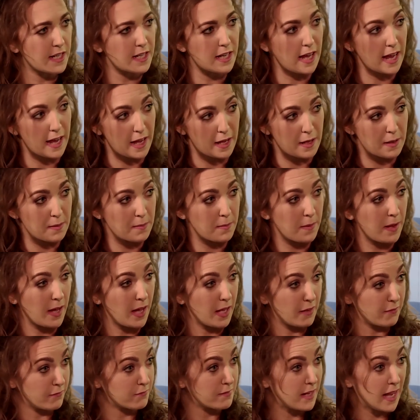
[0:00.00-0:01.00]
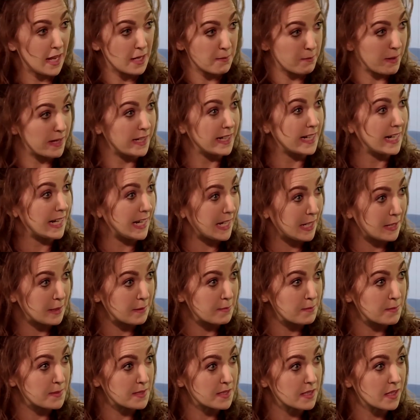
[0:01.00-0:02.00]
have had many
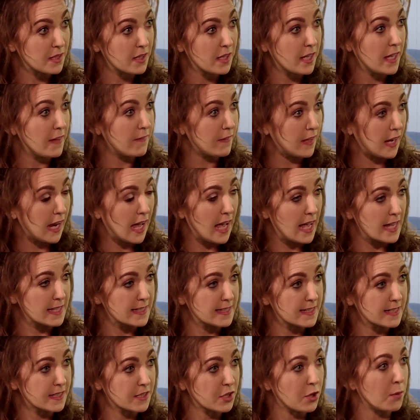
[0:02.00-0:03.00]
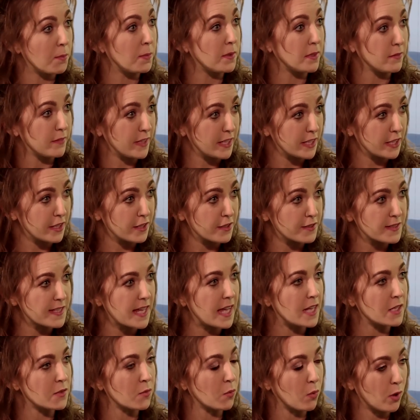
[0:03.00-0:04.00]
claims in the last couple of years,
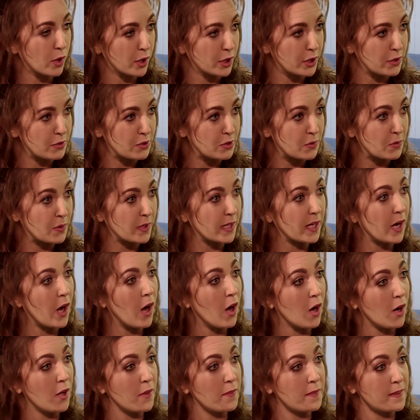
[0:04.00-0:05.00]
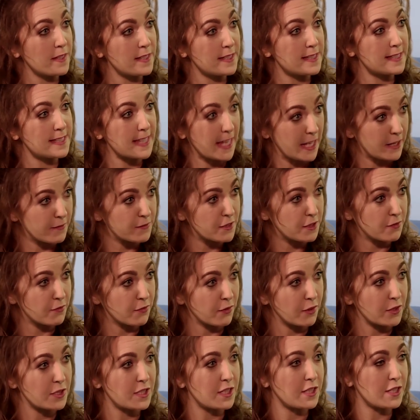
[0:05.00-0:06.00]
and what are you doing on the safety
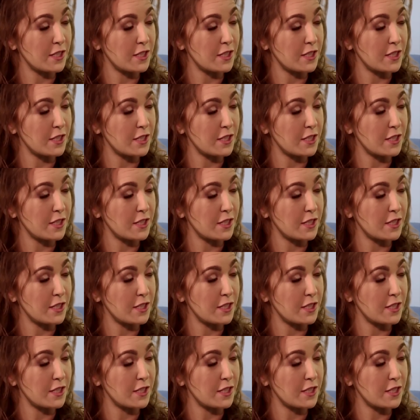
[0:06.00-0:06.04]
front in